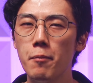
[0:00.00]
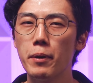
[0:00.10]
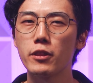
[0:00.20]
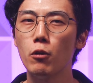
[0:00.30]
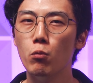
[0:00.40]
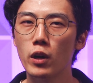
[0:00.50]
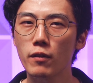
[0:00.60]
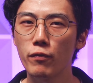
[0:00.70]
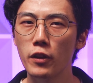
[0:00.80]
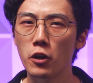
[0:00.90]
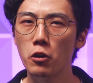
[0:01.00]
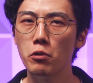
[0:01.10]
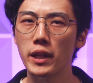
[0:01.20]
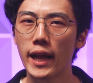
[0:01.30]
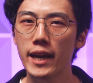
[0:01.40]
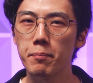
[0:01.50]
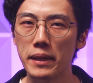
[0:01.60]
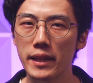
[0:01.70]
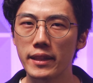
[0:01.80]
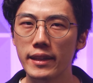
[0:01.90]
but the workflow,
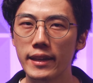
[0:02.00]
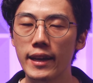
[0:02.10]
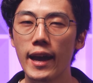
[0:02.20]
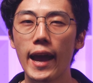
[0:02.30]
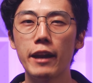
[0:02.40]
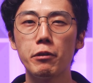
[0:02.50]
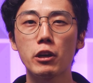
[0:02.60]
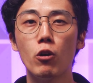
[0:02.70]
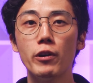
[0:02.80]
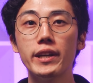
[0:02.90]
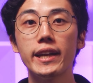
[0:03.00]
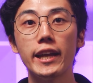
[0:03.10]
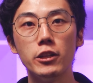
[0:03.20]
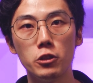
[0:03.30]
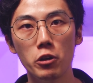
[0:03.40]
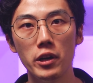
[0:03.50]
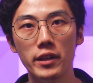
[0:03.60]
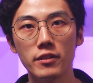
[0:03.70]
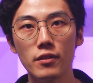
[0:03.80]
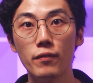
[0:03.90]
reliability, and recording
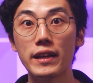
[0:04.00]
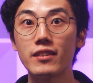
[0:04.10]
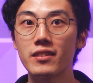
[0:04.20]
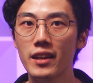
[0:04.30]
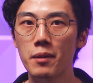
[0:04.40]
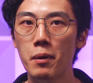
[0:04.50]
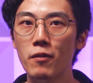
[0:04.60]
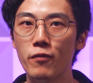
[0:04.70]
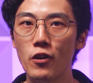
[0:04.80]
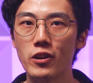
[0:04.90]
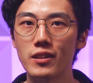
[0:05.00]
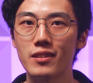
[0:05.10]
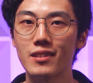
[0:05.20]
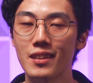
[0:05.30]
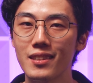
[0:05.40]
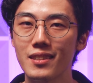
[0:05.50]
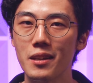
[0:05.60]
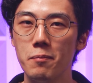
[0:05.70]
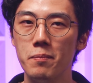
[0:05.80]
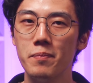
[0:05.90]
endurance of a cinema-focused system.